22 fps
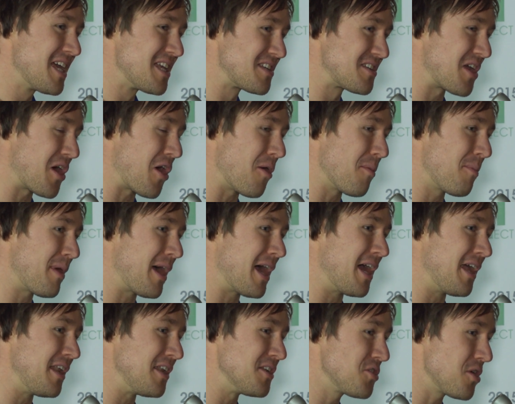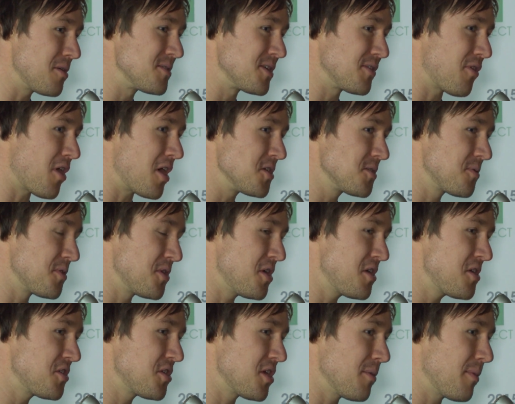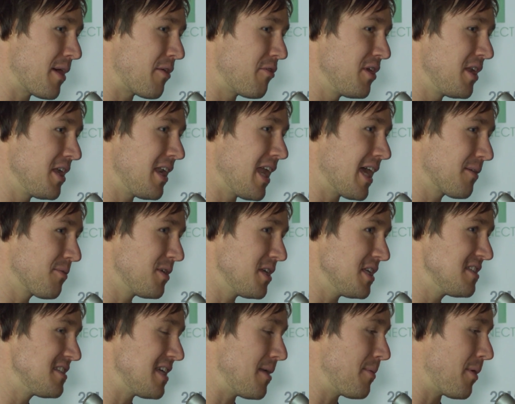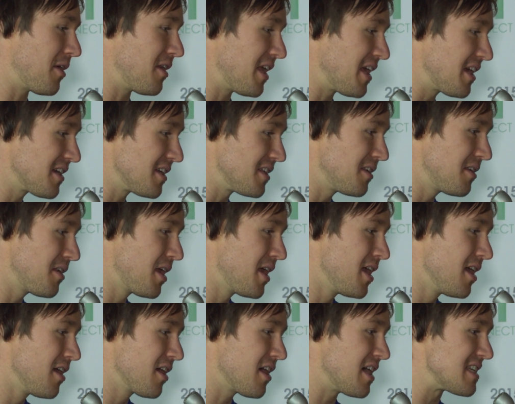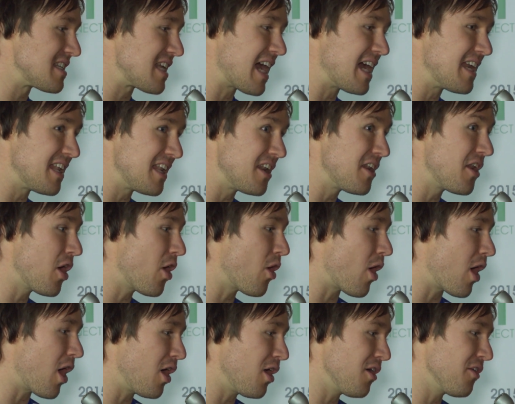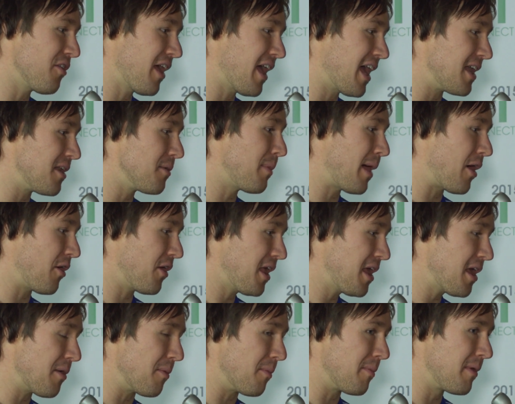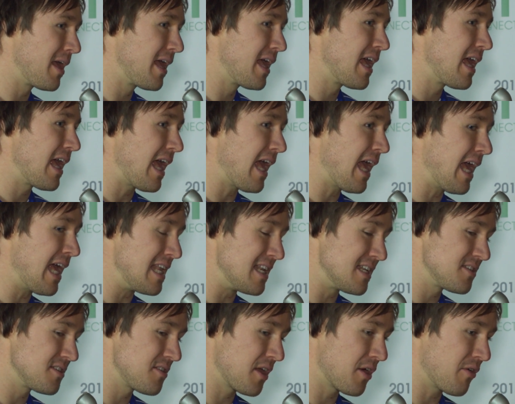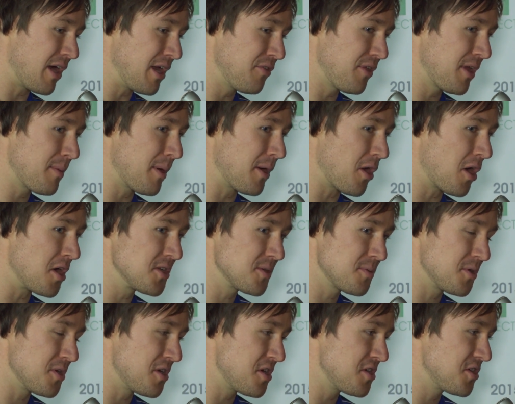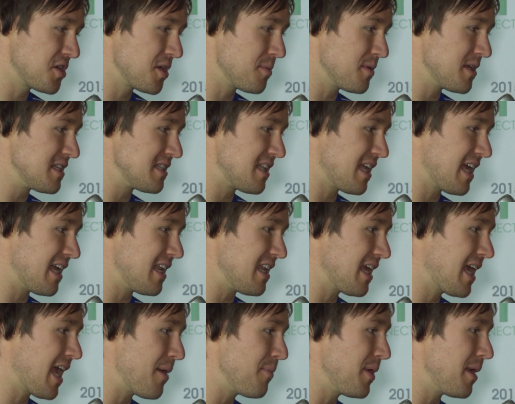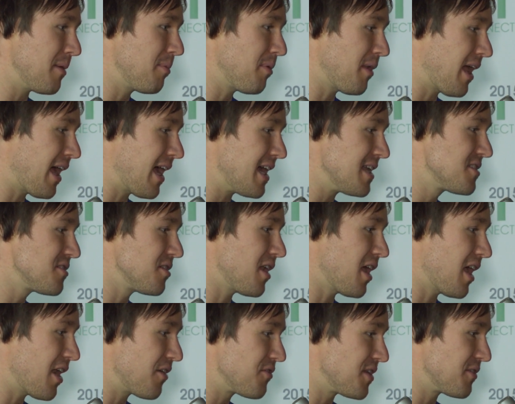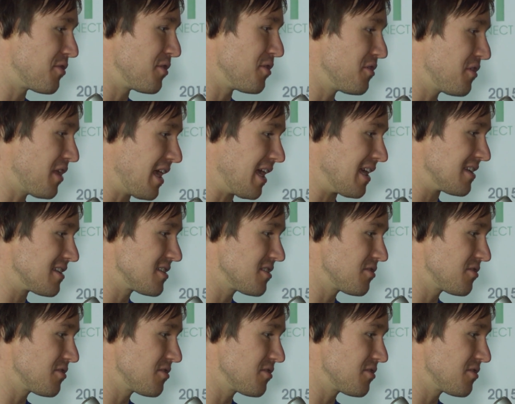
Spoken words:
So, but in terms of entrepreneurship, I really like what he said about Lincoln because I didn't know all that about him. And the great thing about entrepreneurship is that it can be applied to a lot of different things.